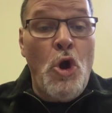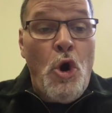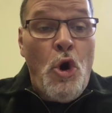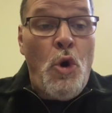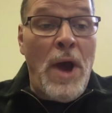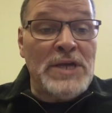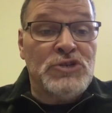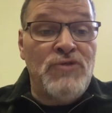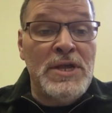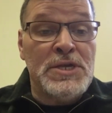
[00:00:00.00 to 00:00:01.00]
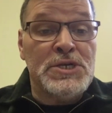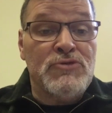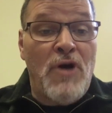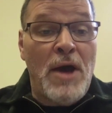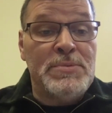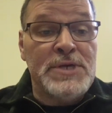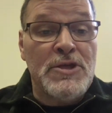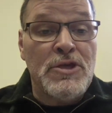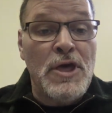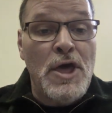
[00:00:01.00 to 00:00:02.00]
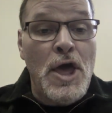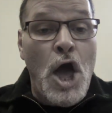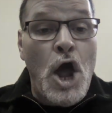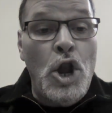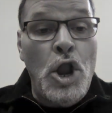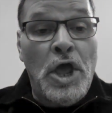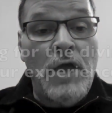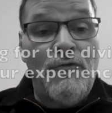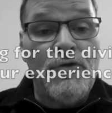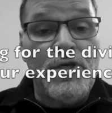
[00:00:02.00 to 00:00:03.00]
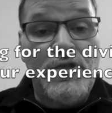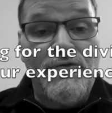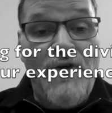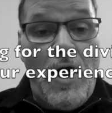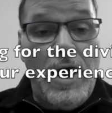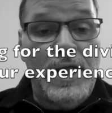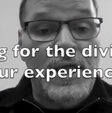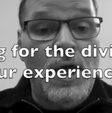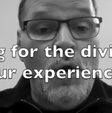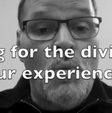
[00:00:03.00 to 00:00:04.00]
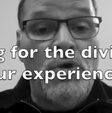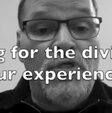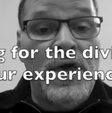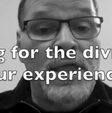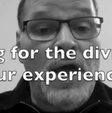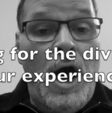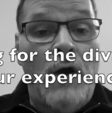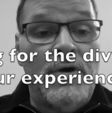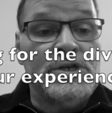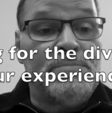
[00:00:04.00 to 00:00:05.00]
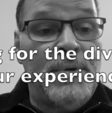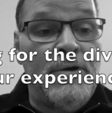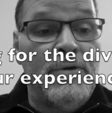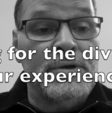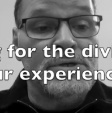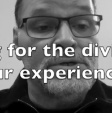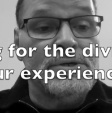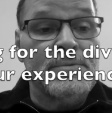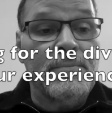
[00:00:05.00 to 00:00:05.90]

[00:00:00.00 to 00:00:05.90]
Or, as Green describes it, looking for the divine within our experience.